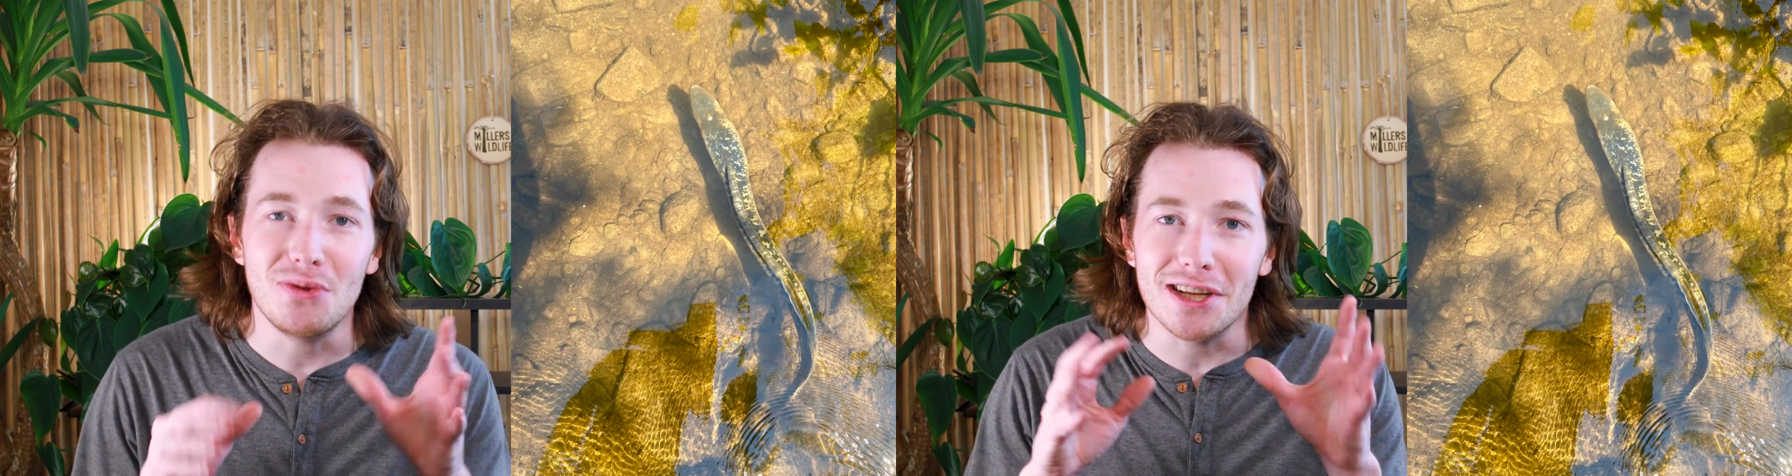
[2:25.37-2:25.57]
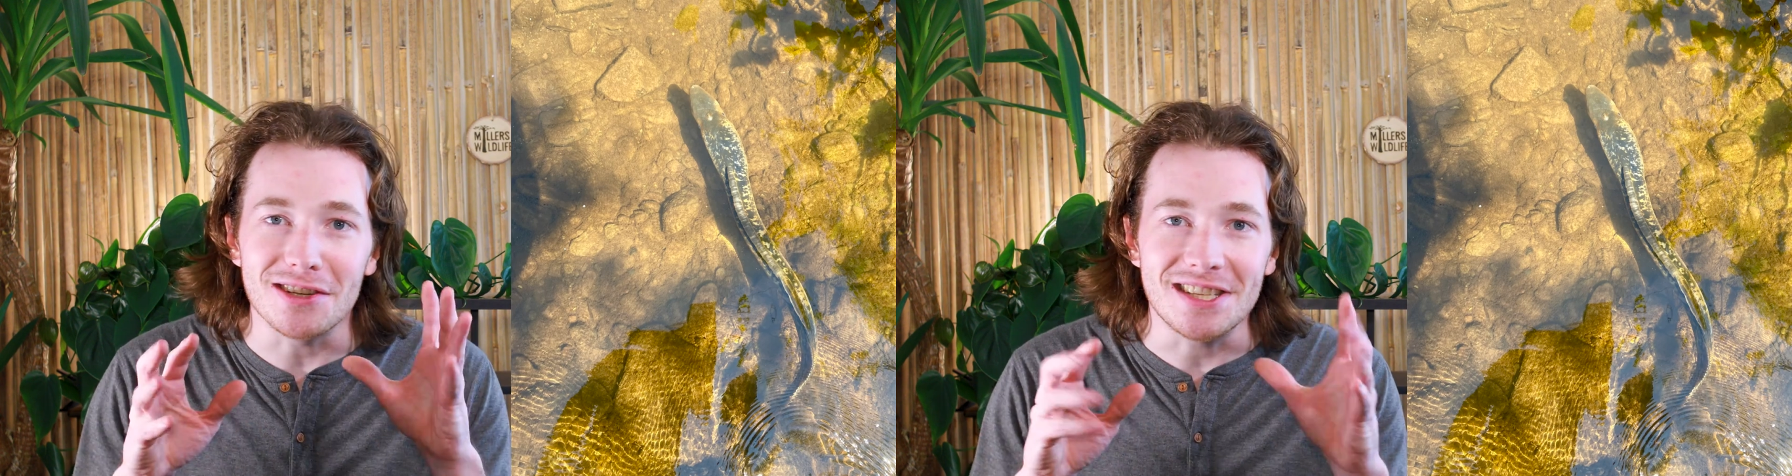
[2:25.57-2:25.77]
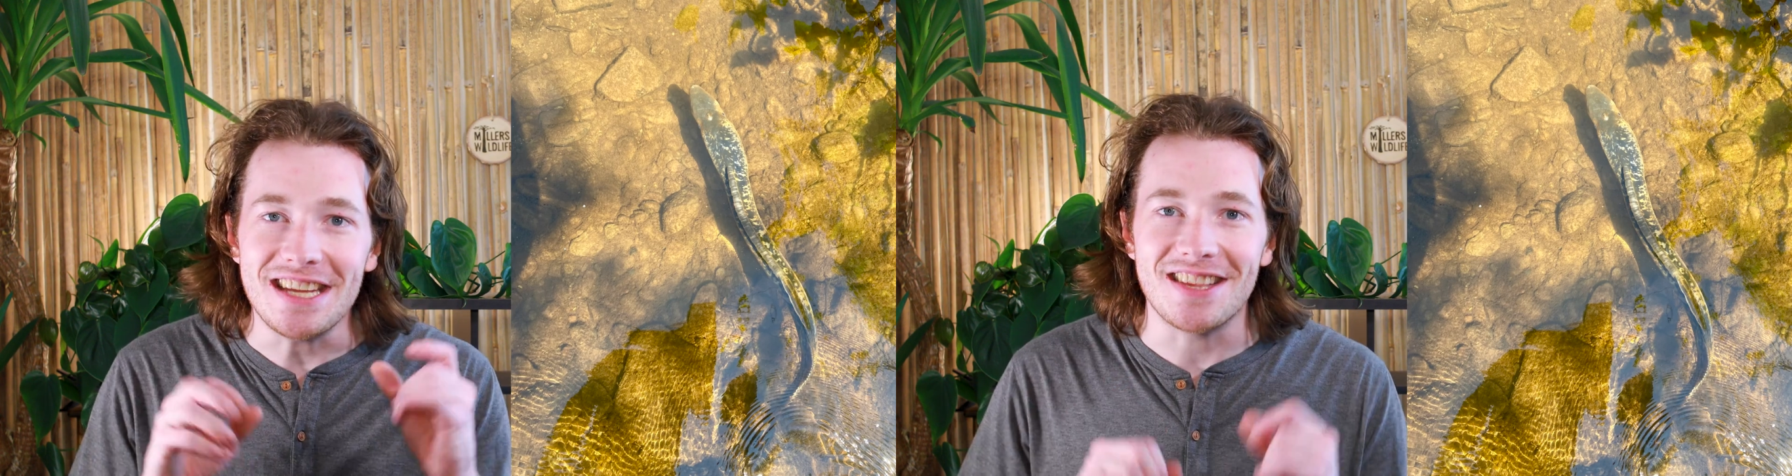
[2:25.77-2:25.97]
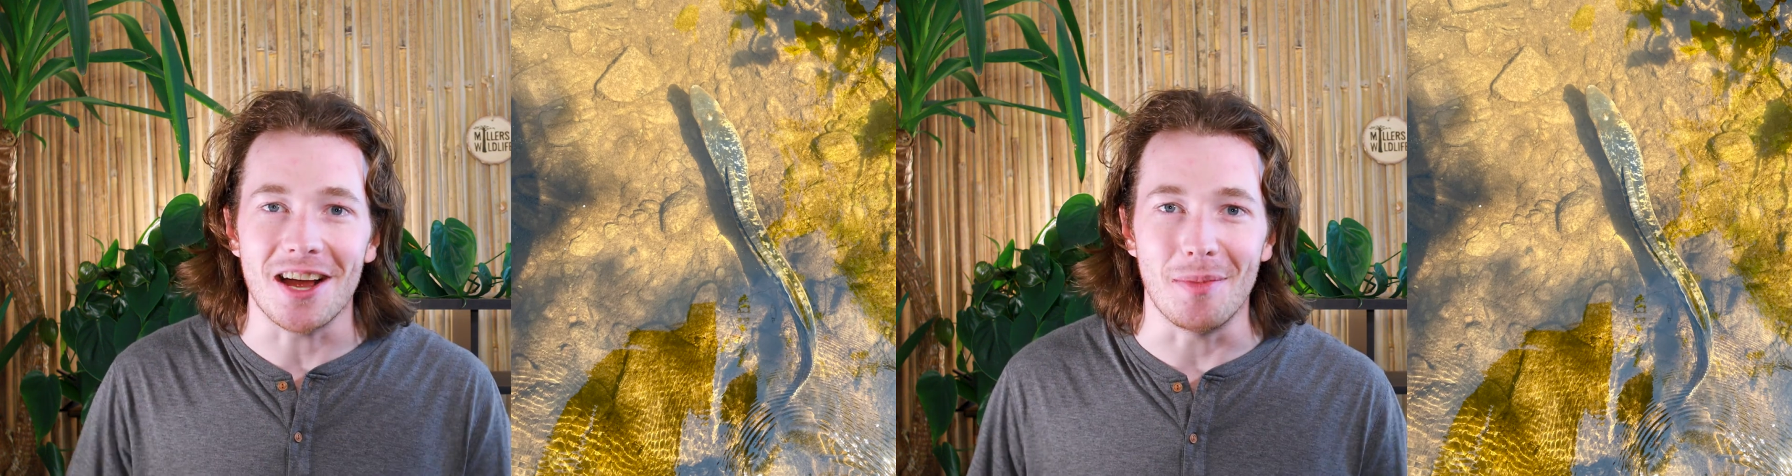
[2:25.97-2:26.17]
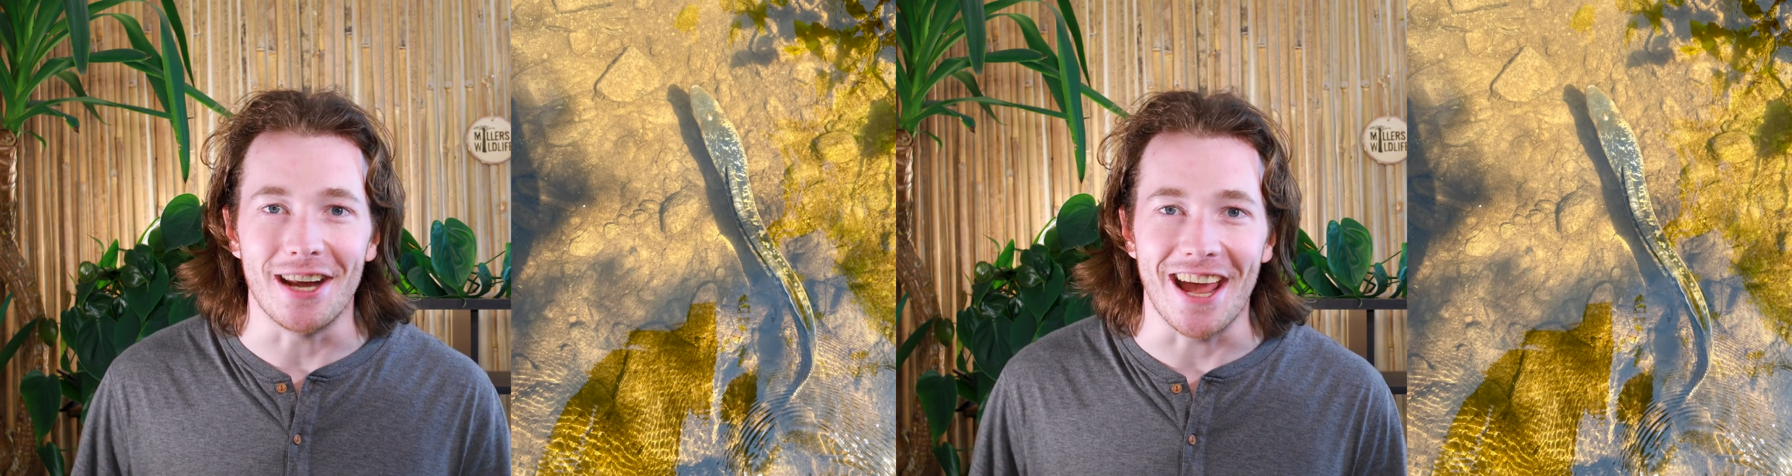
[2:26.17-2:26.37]
little teeth
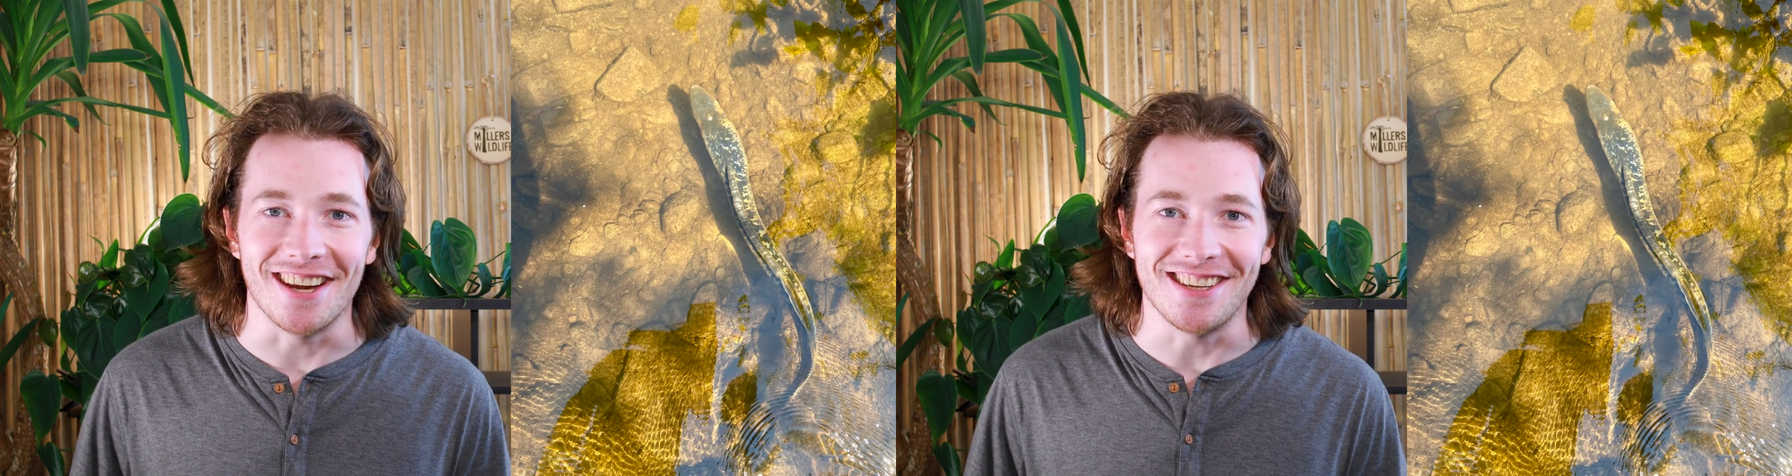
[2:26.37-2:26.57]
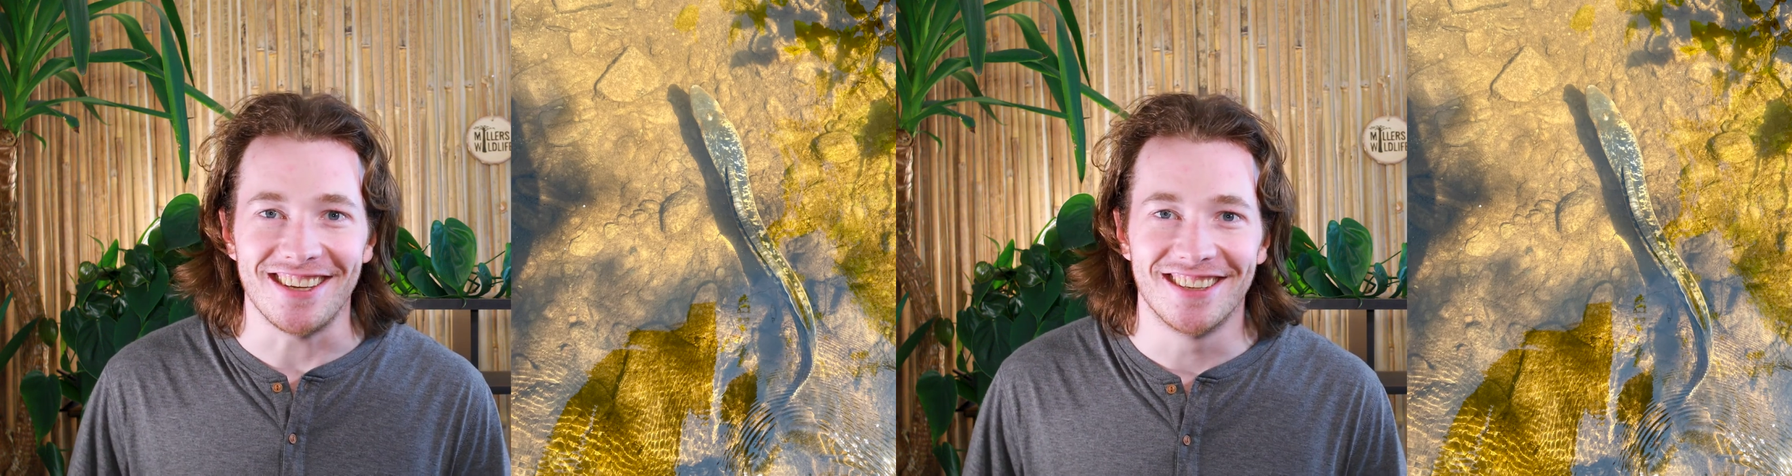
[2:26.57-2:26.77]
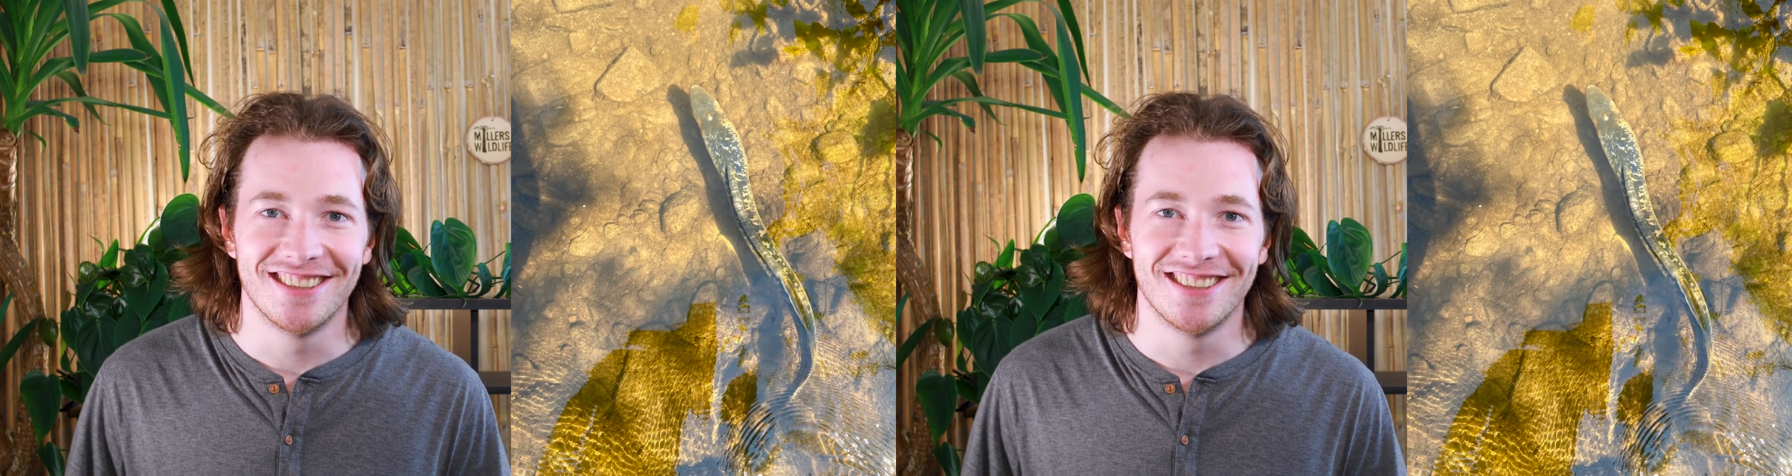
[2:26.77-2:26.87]
come in handy.